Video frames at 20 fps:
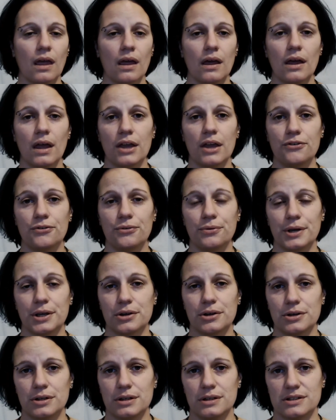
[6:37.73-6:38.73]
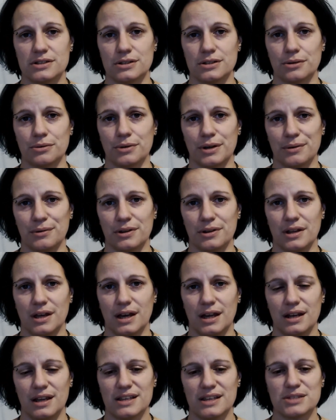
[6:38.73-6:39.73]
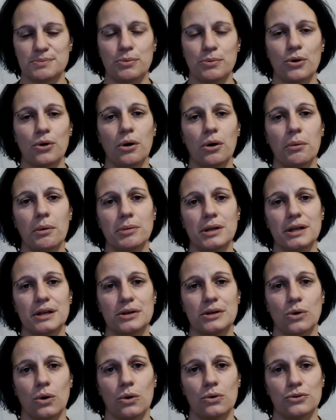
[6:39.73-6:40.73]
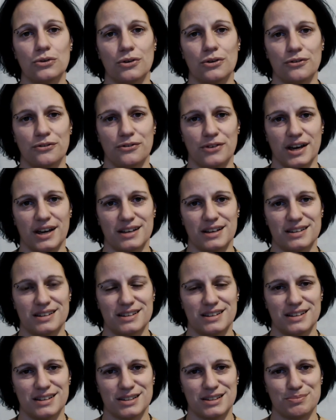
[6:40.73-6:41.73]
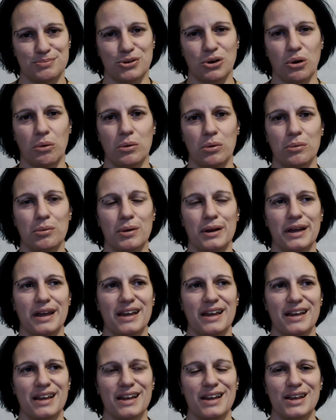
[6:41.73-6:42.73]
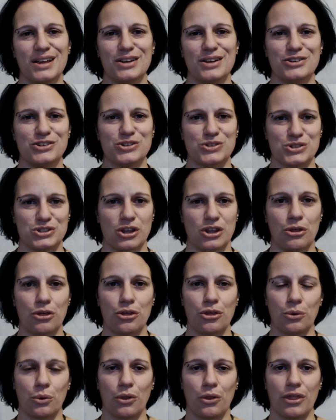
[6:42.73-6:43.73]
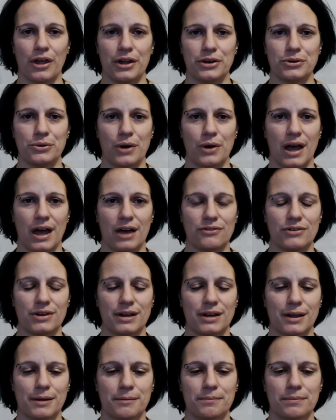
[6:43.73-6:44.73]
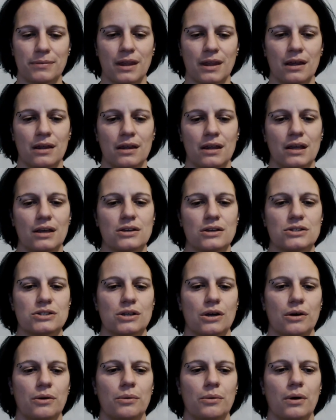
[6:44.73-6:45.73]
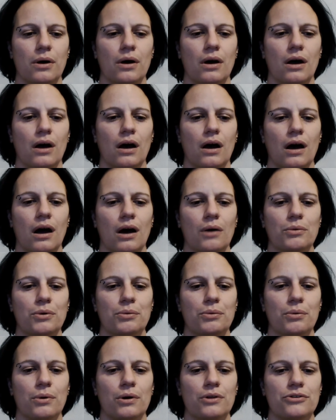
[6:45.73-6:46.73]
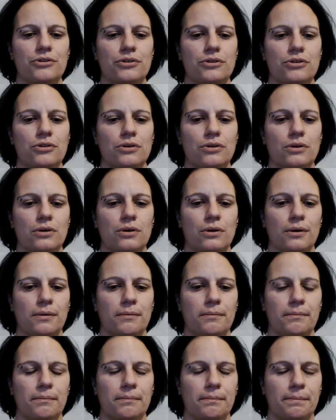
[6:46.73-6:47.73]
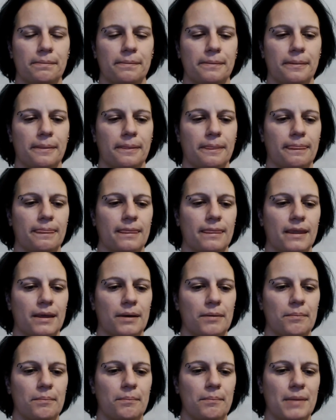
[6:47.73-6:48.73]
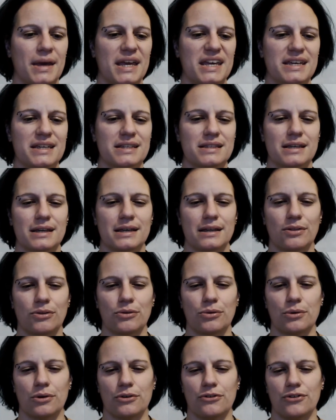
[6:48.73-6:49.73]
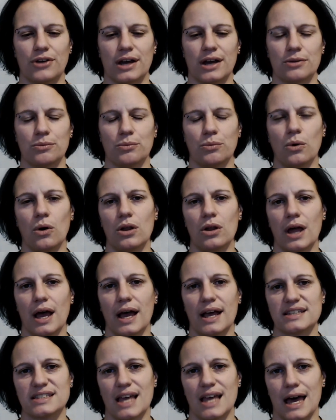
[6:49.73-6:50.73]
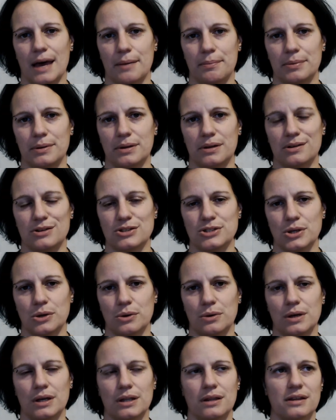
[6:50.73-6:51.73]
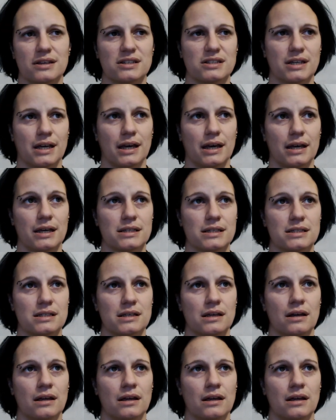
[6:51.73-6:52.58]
If we could disagree with that, it's probably not a fact. It's probably just a thought that you're having. So I would want you to make it into a fact. What has happened? So in this case,